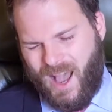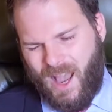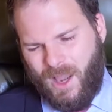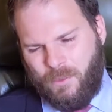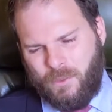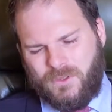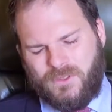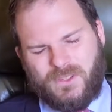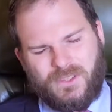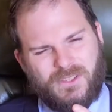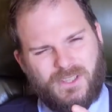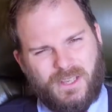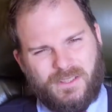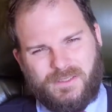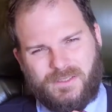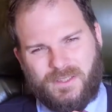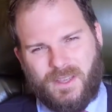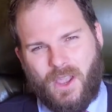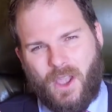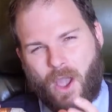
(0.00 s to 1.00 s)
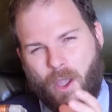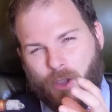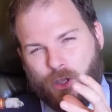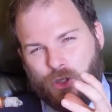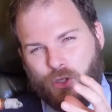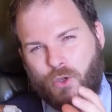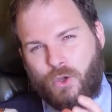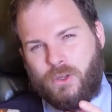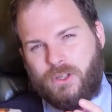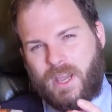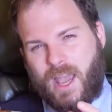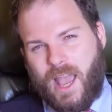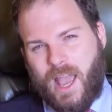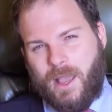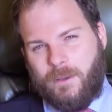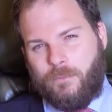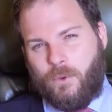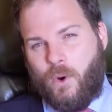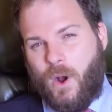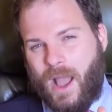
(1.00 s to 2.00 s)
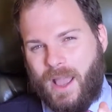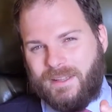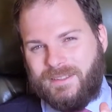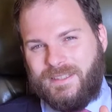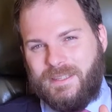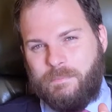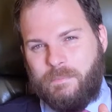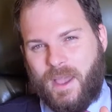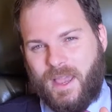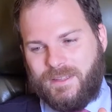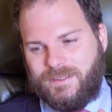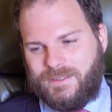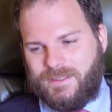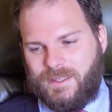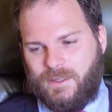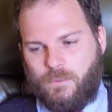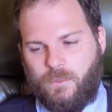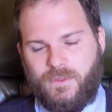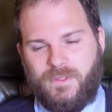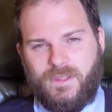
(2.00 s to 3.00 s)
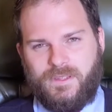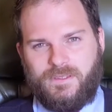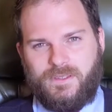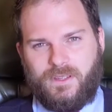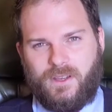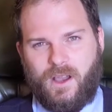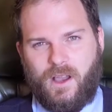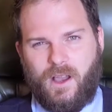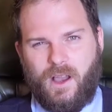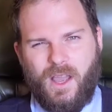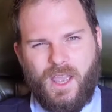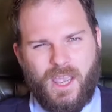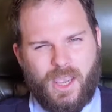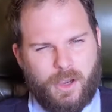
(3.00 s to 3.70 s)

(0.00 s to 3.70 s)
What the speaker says: I would suggest cured ham or antipasti with this cigar.